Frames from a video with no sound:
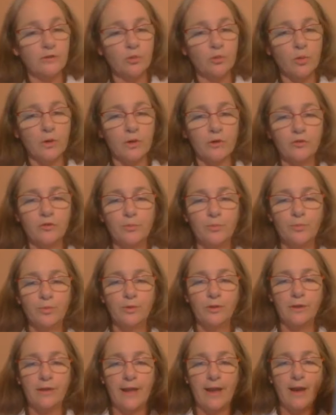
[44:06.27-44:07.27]
Works
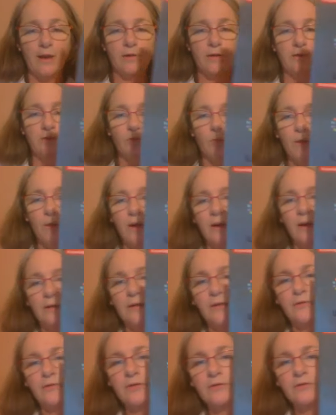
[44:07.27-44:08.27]
put out as well.
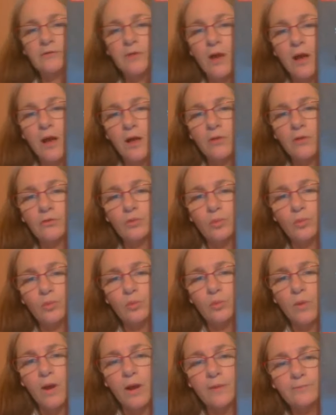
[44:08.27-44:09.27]
Now,
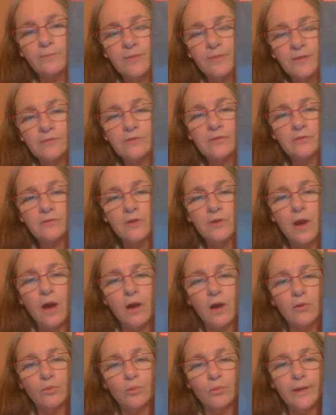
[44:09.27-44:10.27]
this is
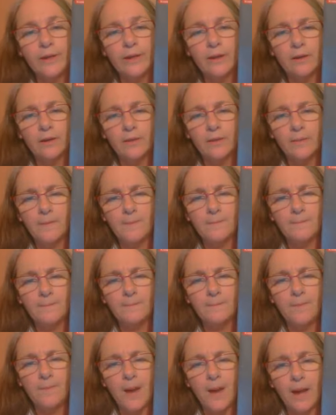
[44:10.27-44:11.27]
called
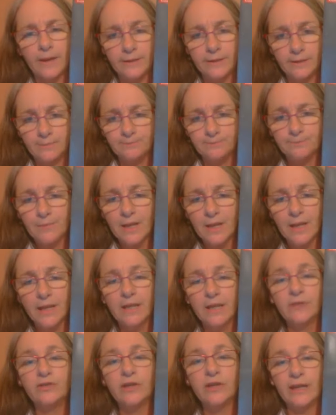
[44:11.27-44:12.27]
Recombinant
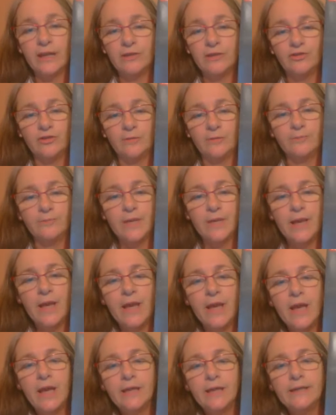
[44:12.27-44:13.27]
Education.
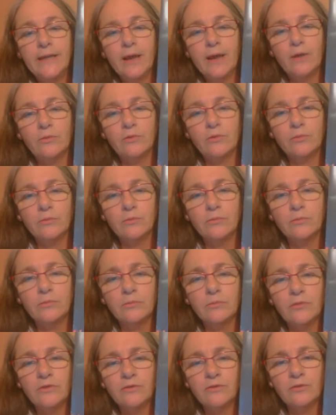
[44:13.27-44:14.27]
Now,
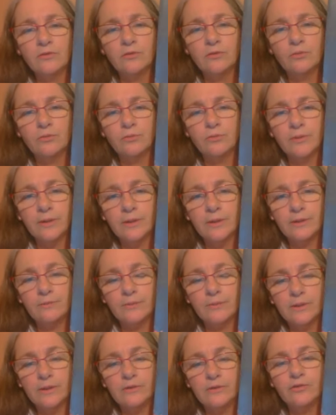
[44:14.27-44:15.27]
this is really,
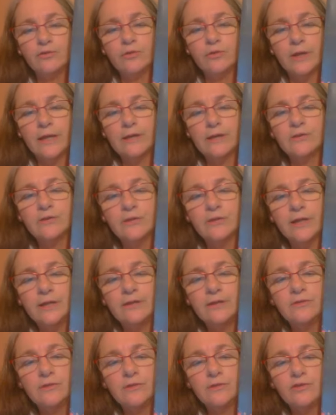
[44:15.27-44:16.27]
really strange,
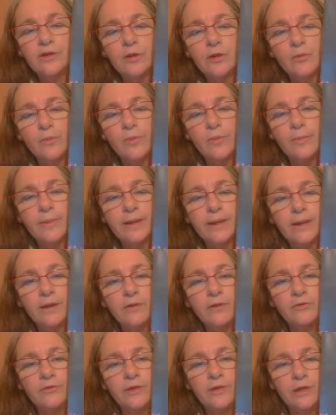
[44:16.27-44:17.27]
ladies and gentlemen,
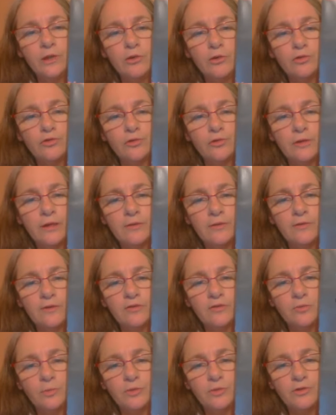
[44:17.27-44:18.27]
because usually
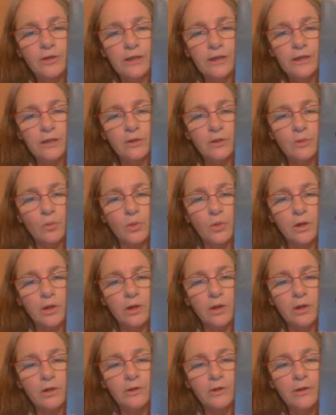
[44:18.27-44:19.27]
this particular
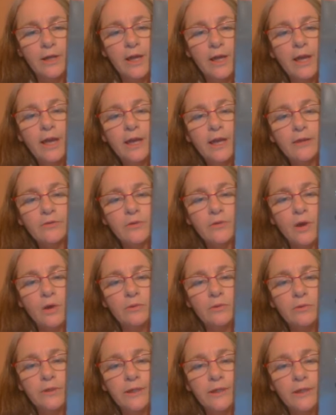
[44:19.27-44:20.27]
word is
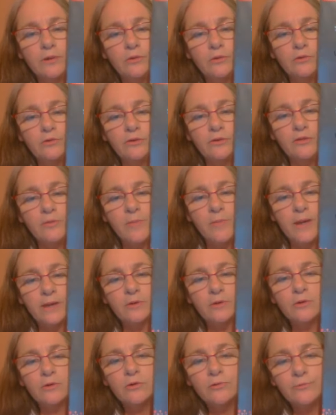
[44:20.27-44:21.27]
only used in the
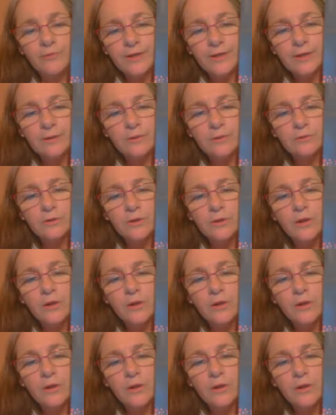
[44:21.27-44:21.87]
medical field